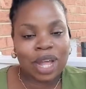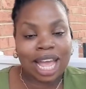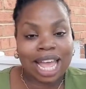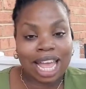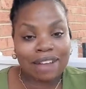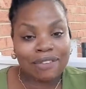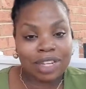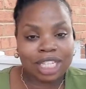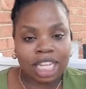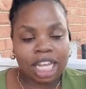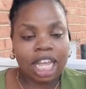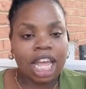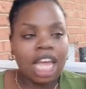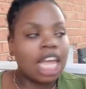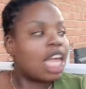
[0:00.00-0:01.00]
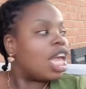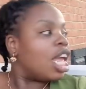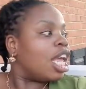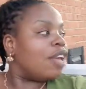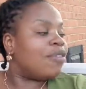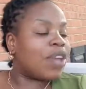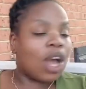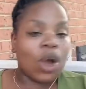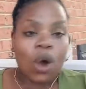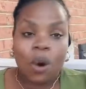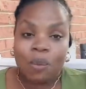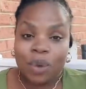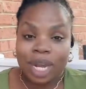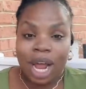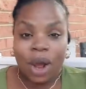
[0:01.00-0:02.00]
So everything, if you
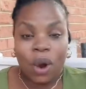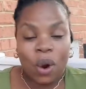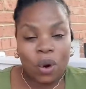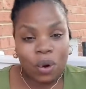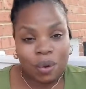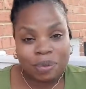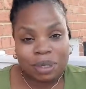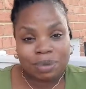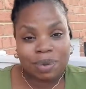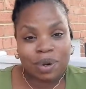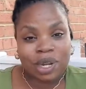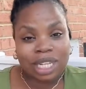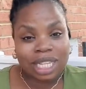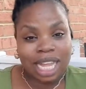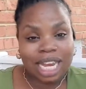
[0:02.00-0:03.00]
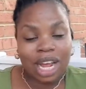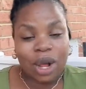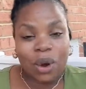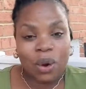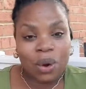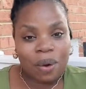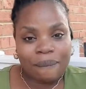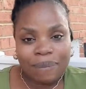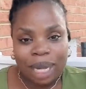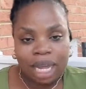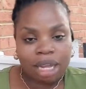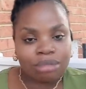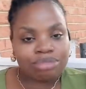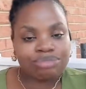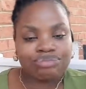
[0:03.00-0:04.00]
come with a corrupt spirit and a corrupt
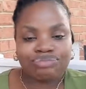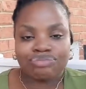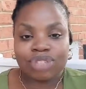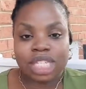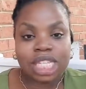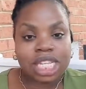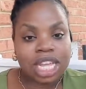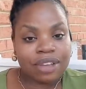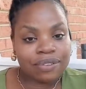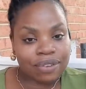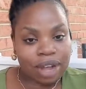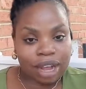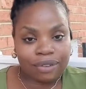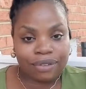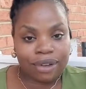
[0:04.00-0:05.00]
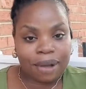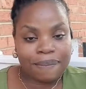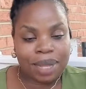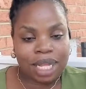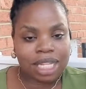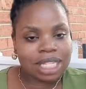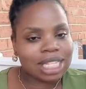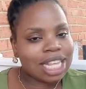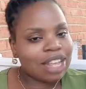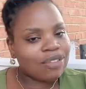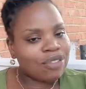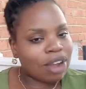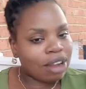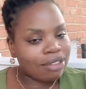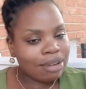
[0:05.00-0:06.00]
mind, stay far from it. Stay
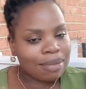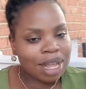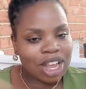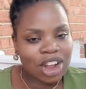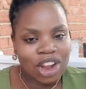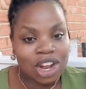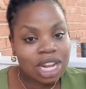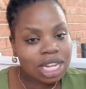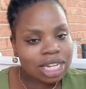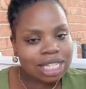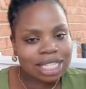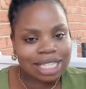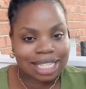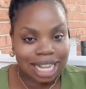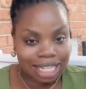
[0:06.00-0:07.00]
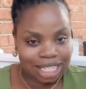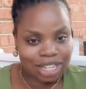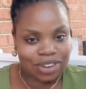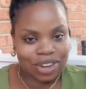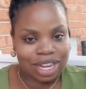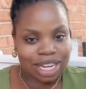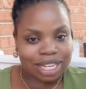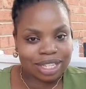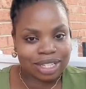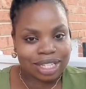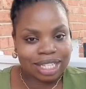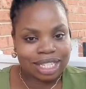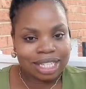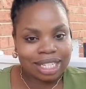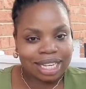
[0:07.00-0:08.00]
far from it, girl. Sassy rain.
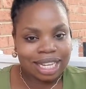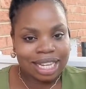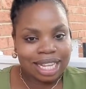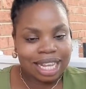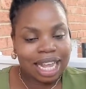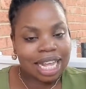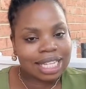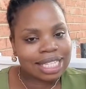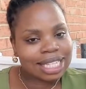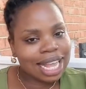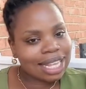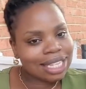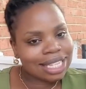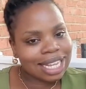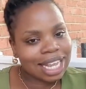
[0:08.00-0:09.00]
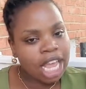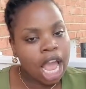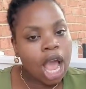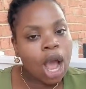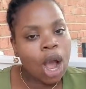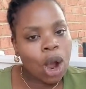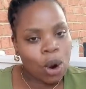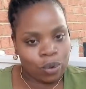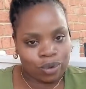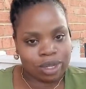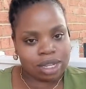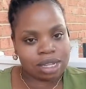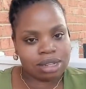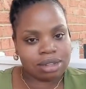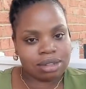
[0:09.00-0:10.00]
Cause sassy out.